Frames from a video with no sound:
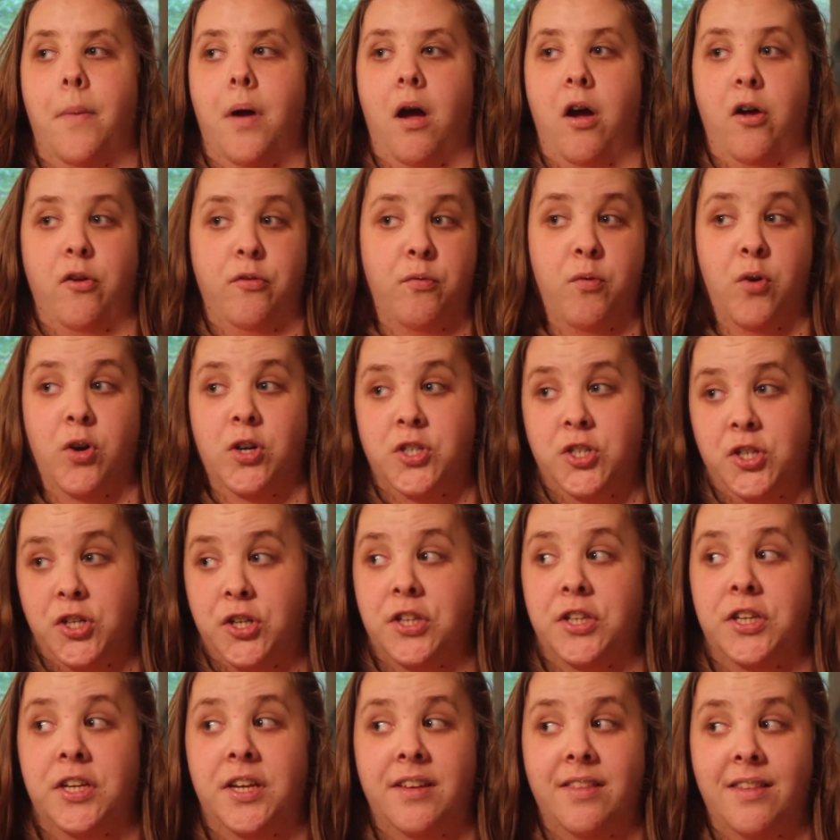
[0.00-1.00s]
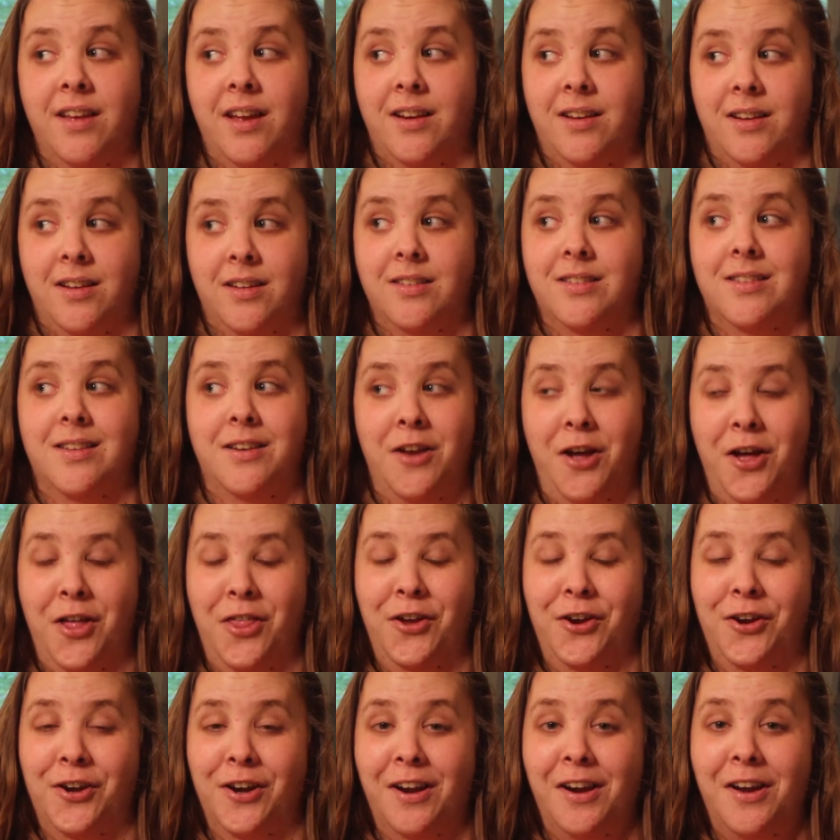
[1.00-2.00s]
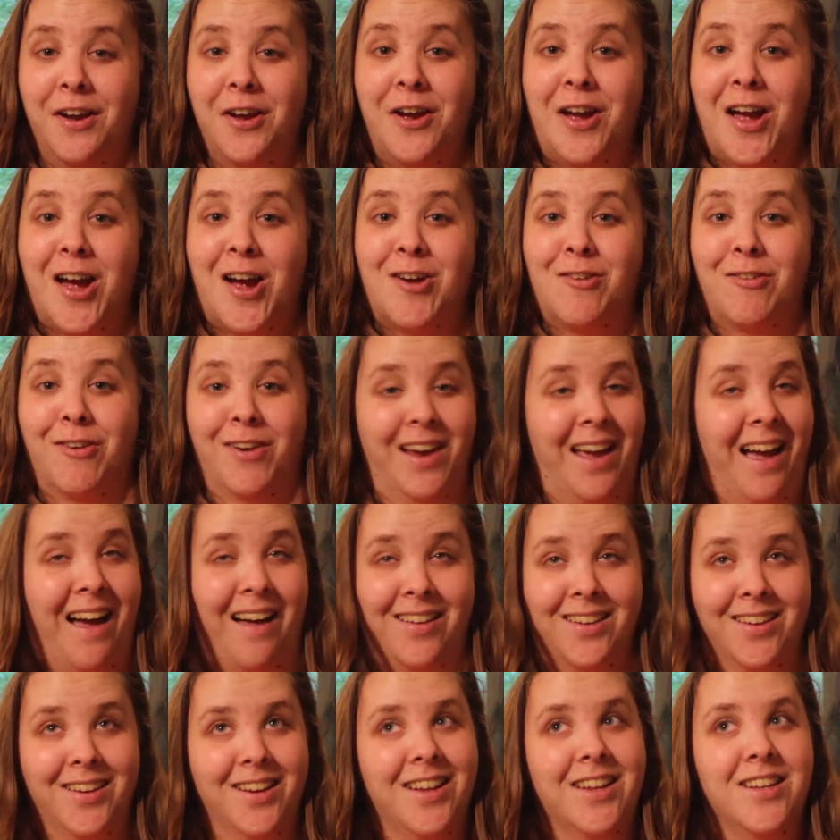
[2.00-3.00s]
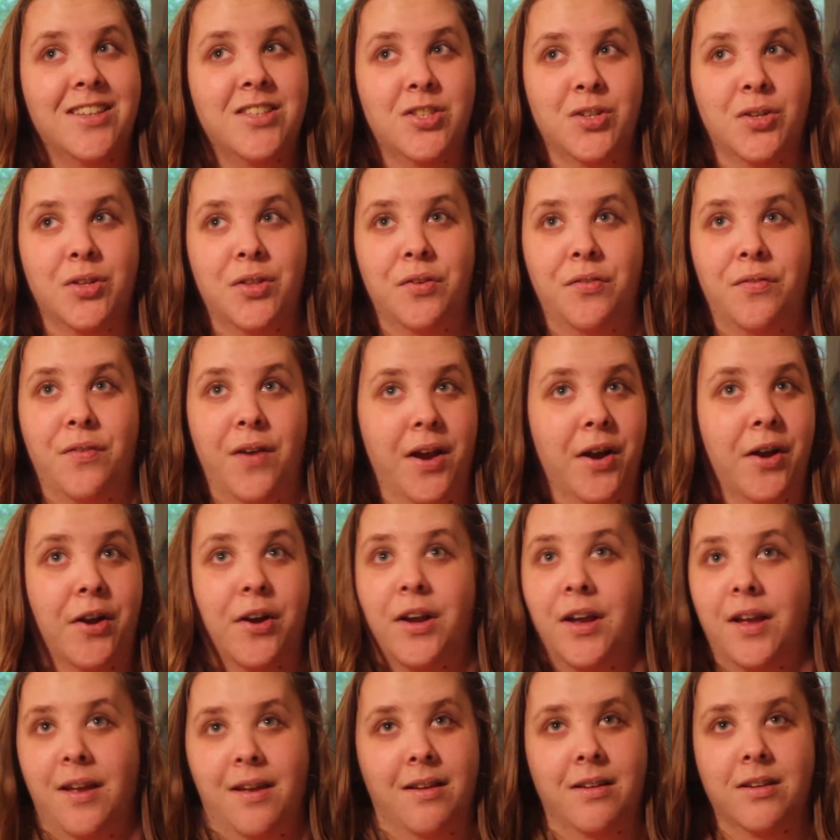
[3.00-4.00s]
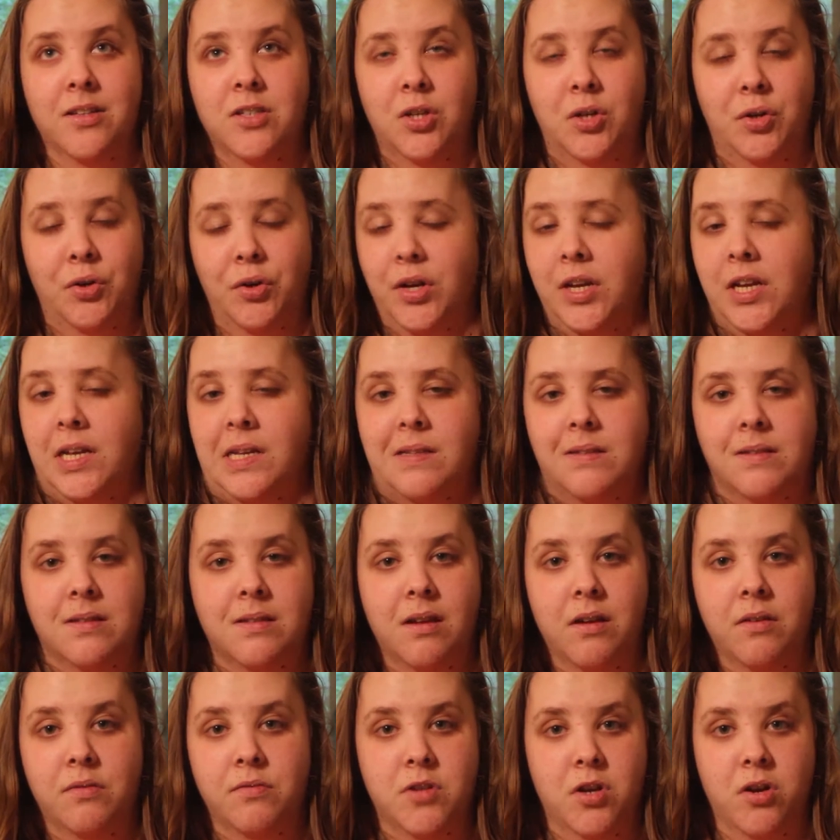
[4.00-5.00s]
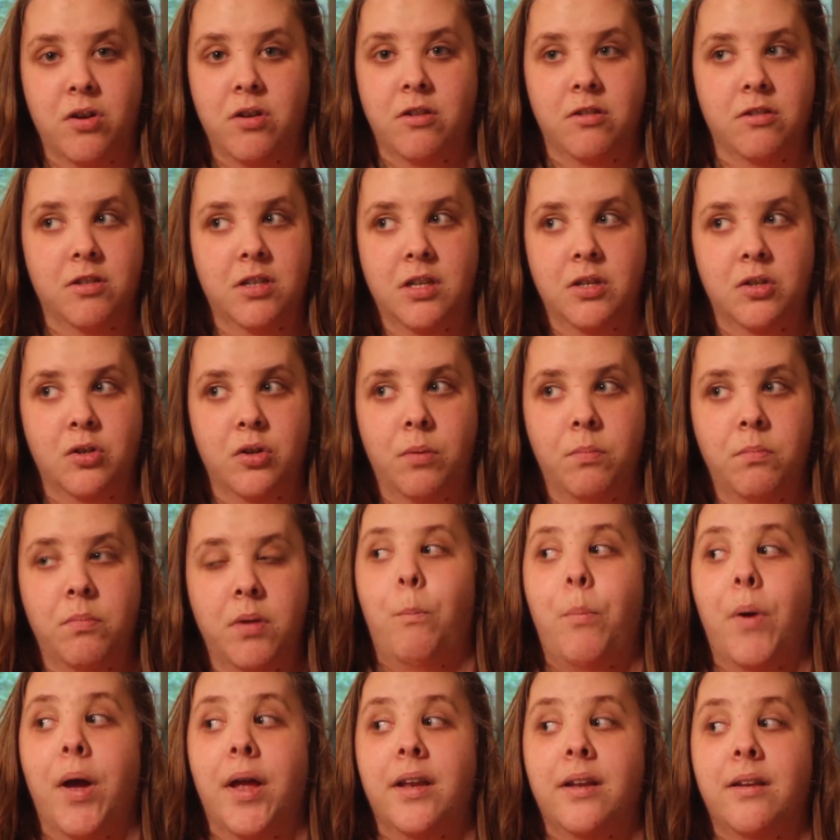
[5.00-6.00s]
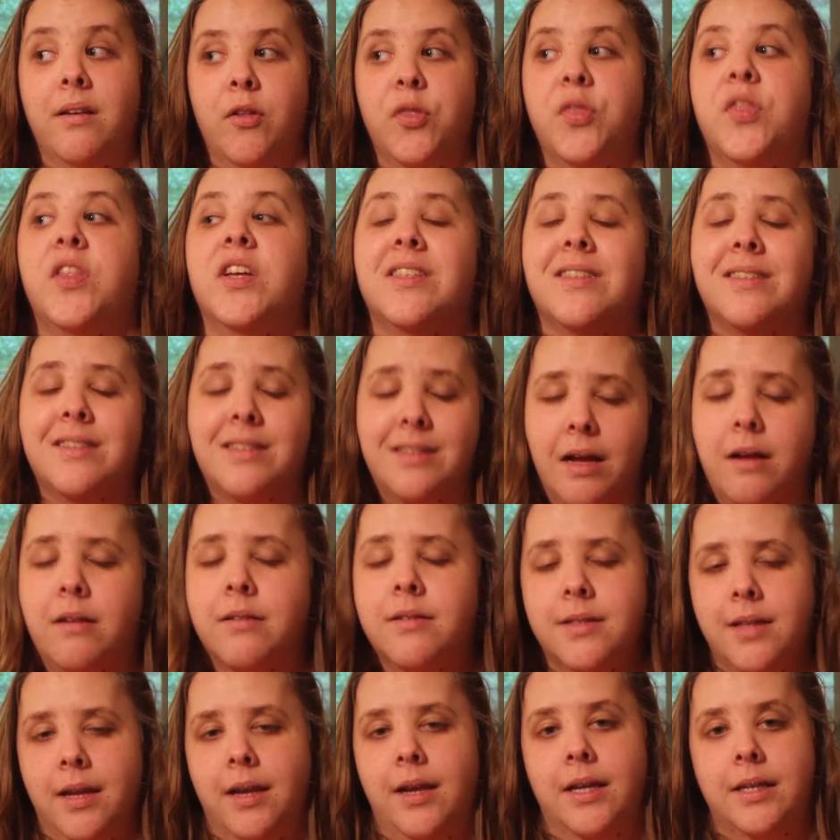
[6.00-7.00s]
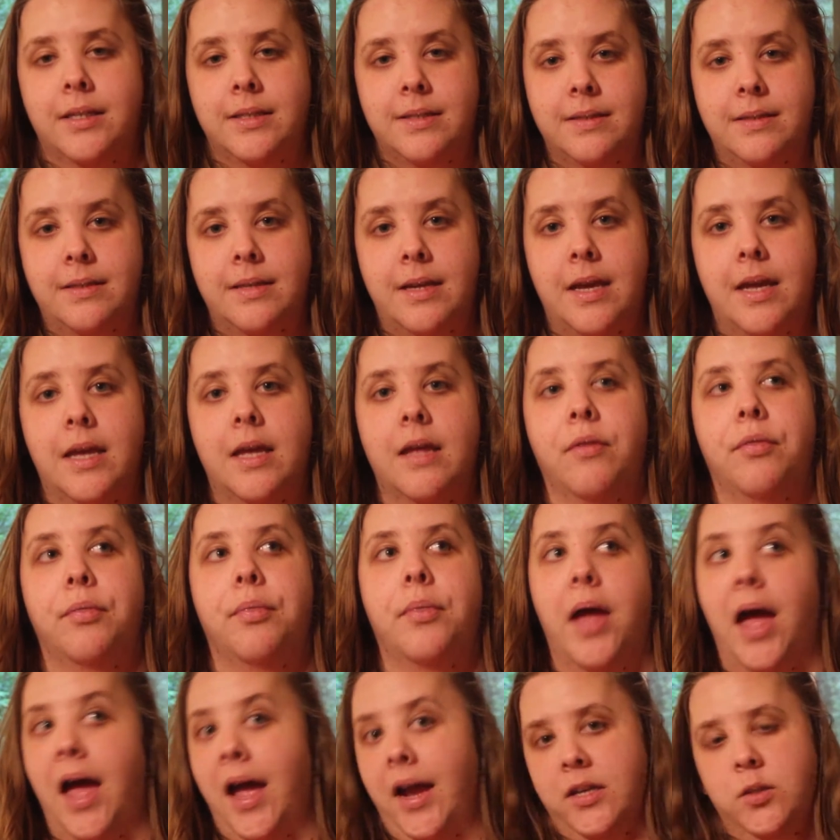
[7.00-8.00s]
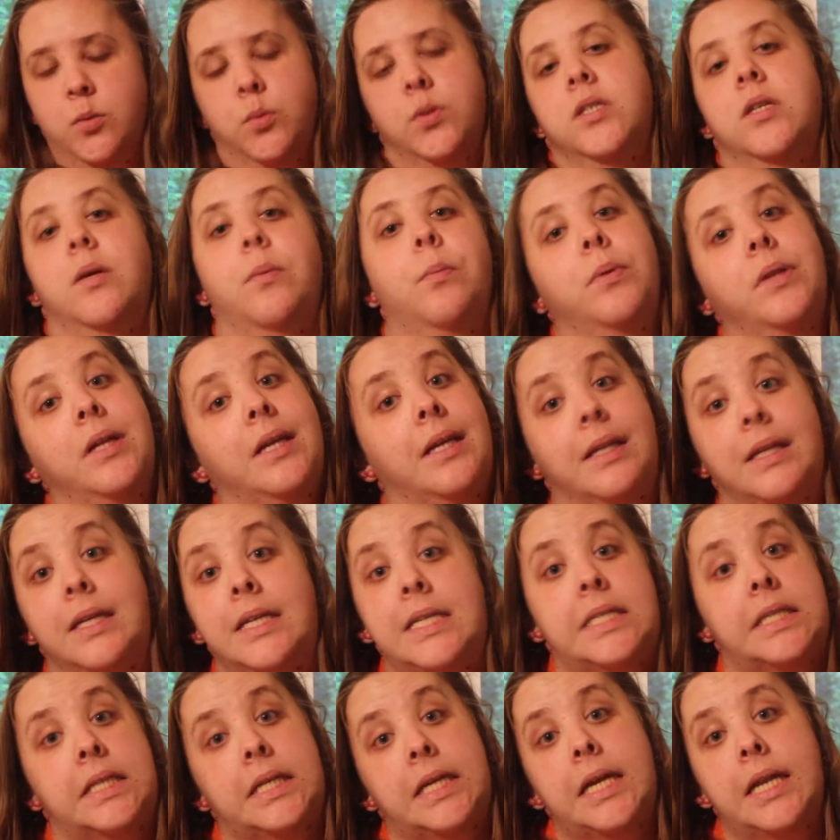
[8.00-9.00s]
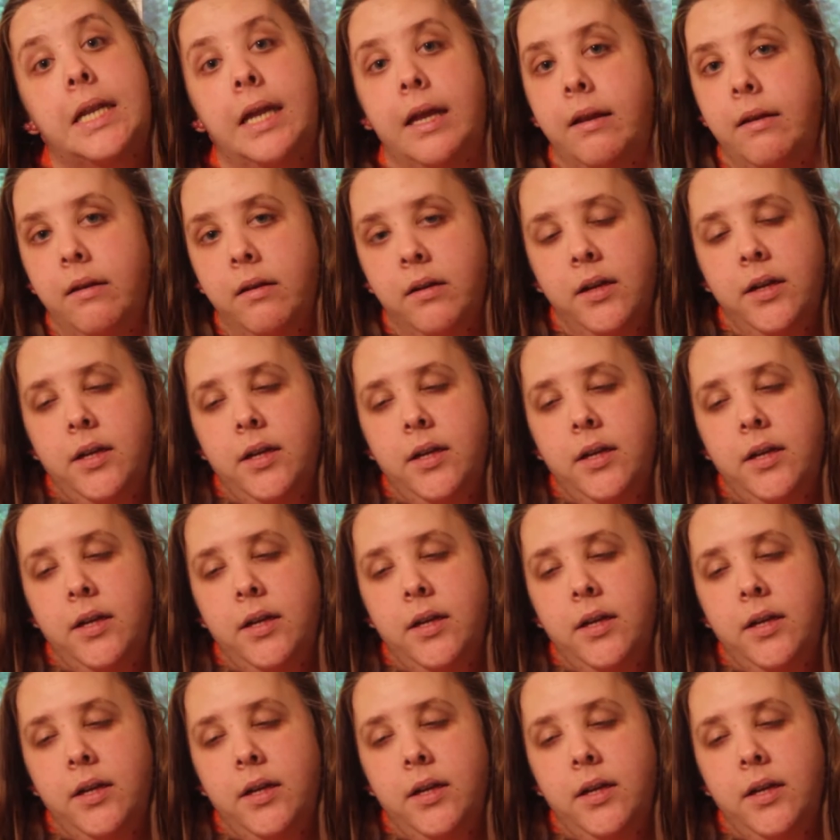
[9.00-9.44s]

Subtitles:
Unfortunately, that is another reality to the varying degrees of Turner syndrome. But the cells they could see, the X was completely deleted.